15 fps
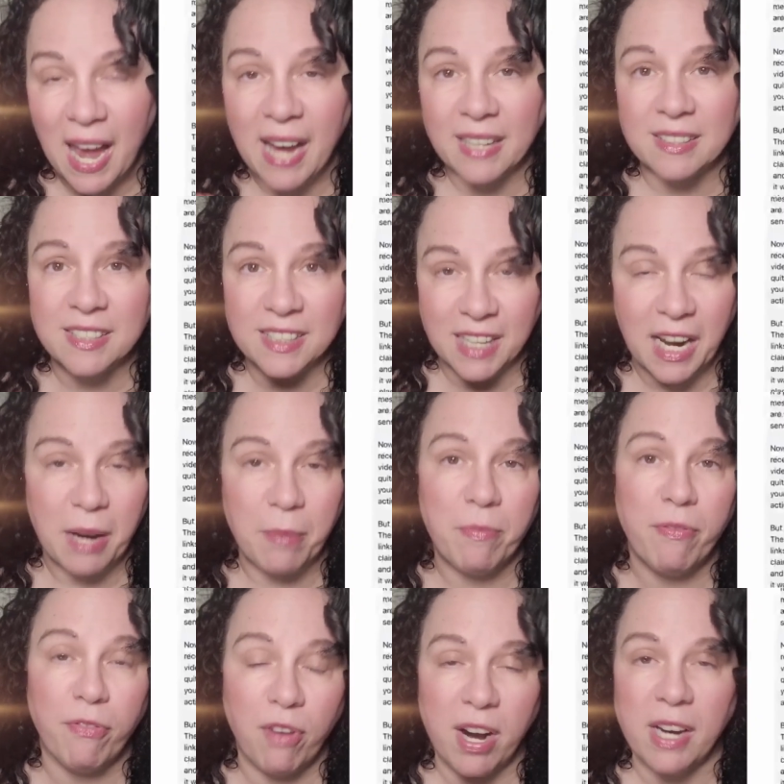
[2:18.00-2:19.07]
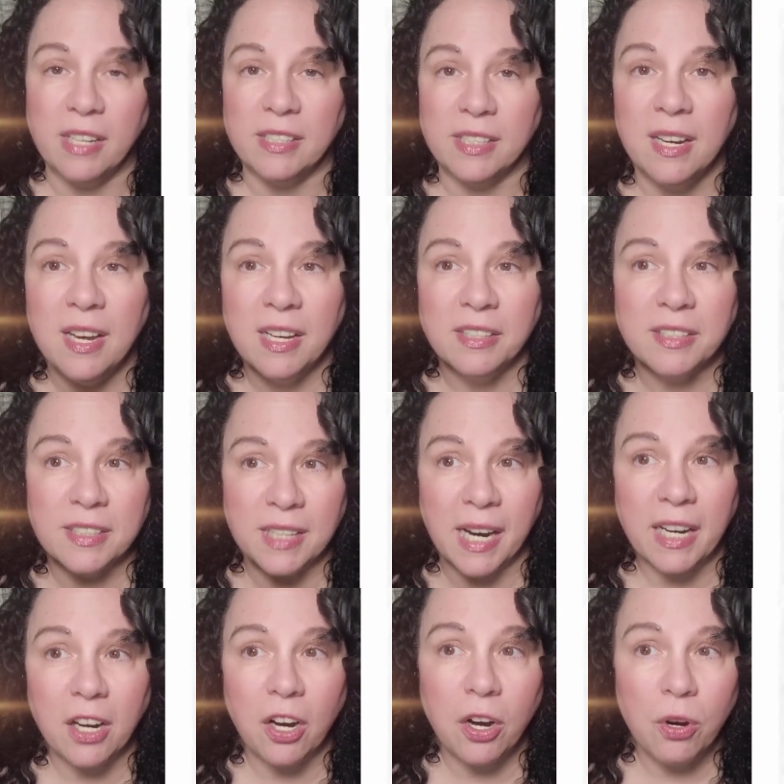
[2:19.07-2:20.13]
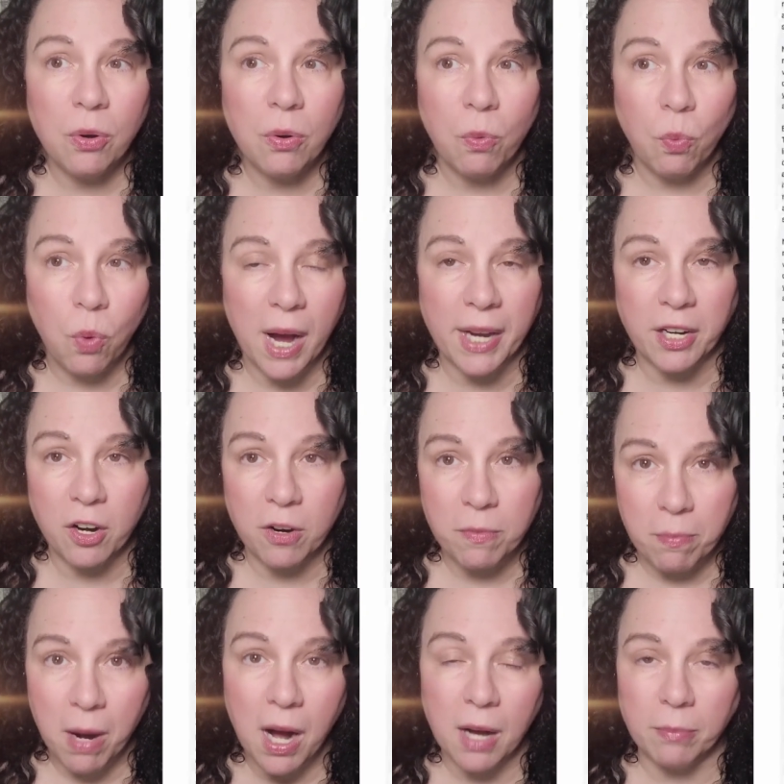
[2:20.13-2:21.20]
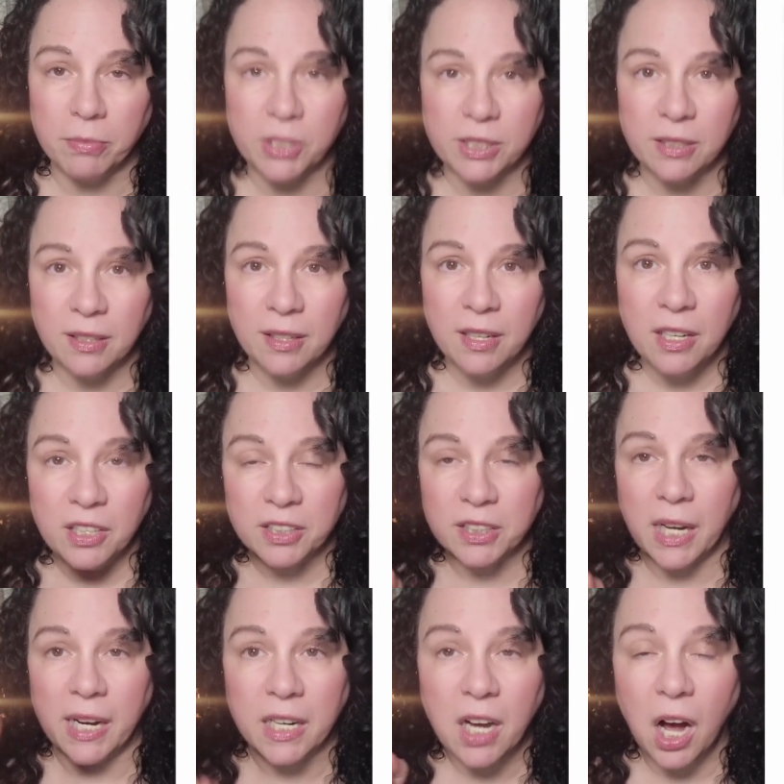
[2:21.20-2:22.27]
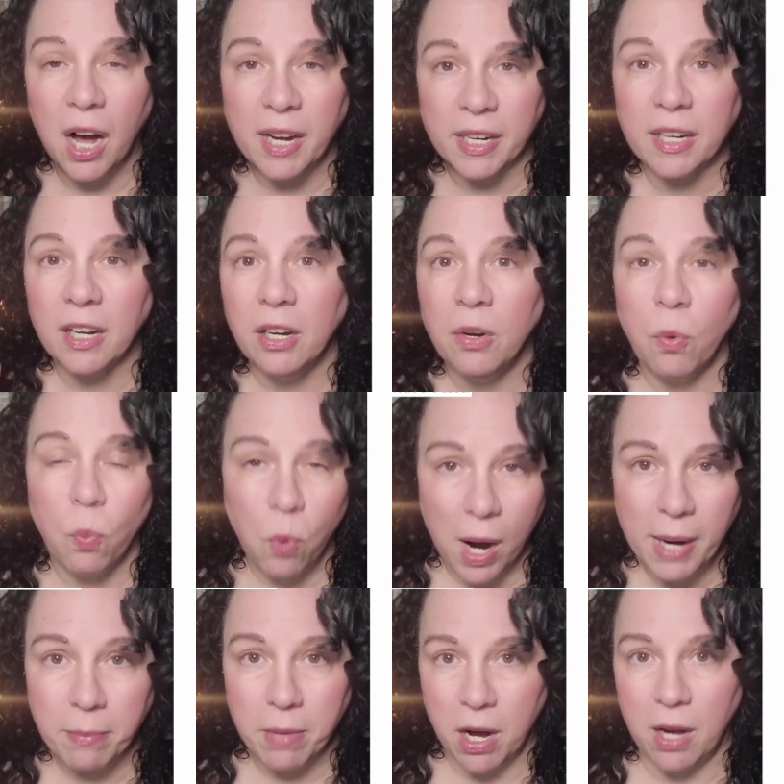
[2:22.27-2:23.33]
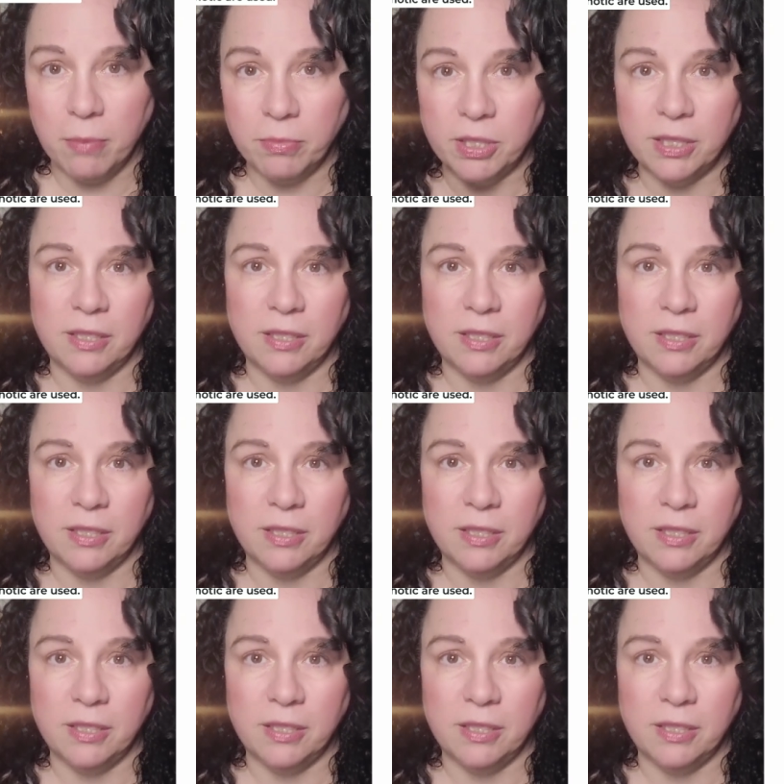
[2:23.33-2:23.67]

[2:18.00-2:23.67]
same phrase, psycho wino moms, psychotic wine moms.